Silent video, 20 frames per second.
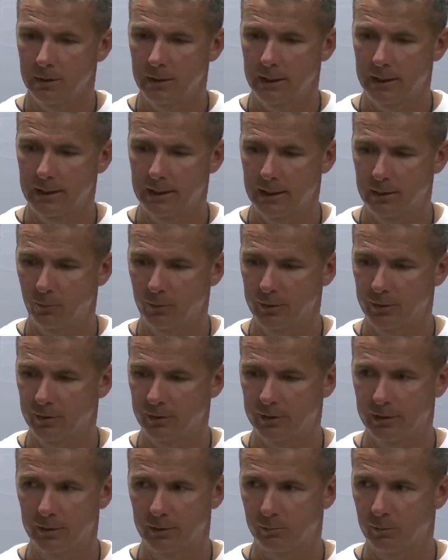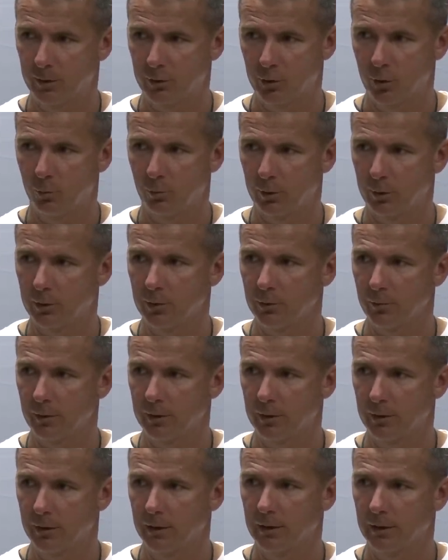And then we just did as much homework as we
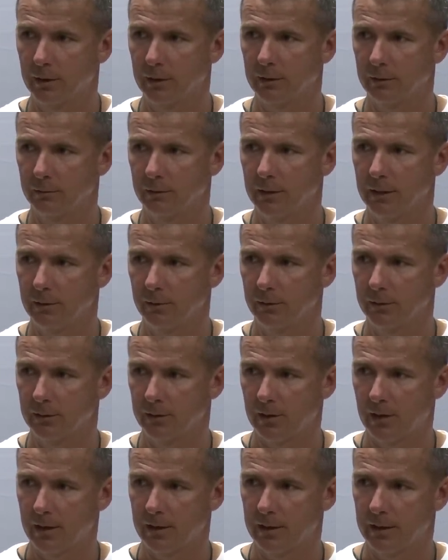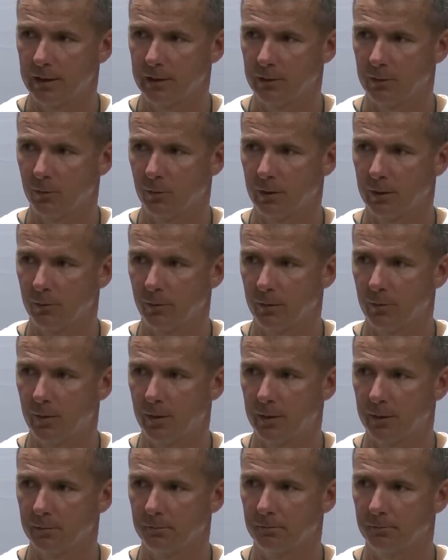could, and he decided he's the one that we
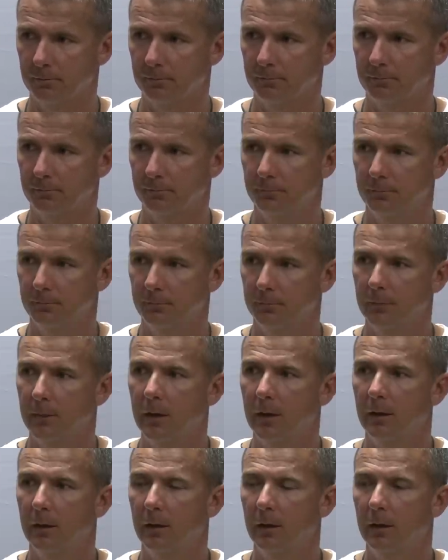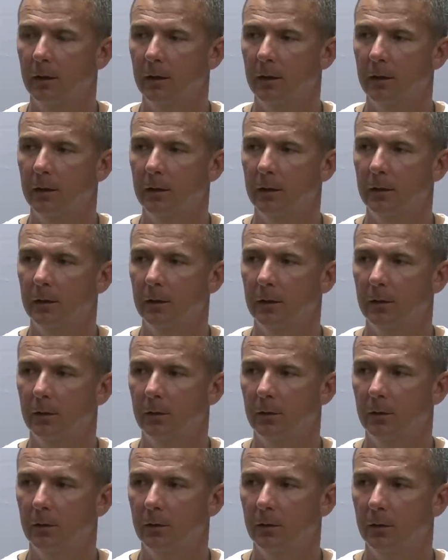wanted. You've spent the last
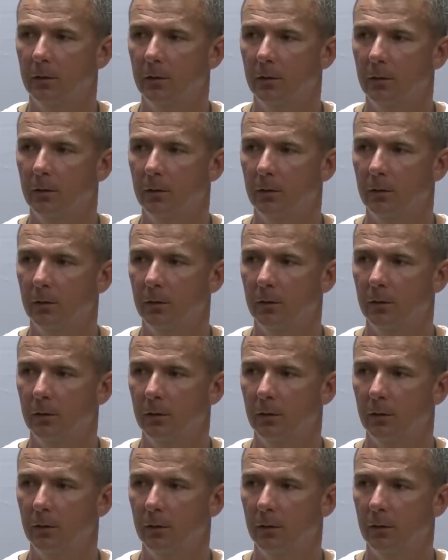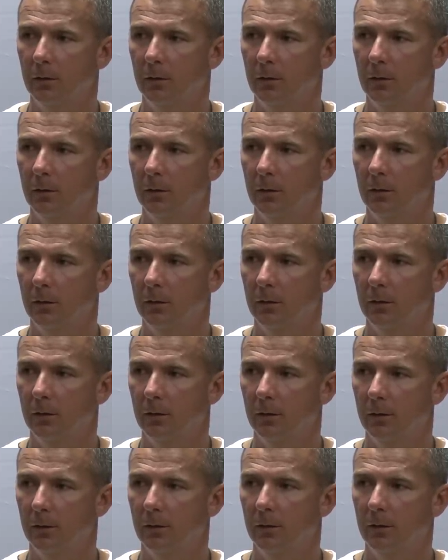couple years trying to bring out more vocal leadership
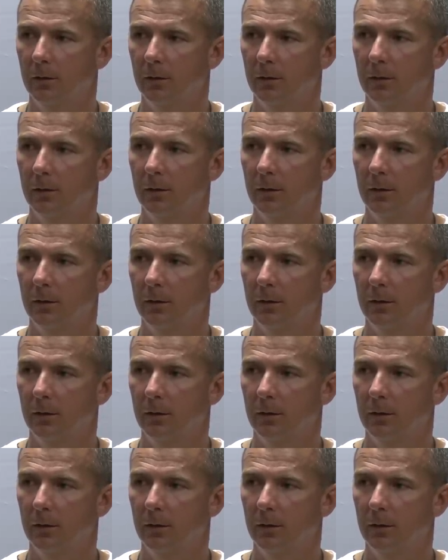in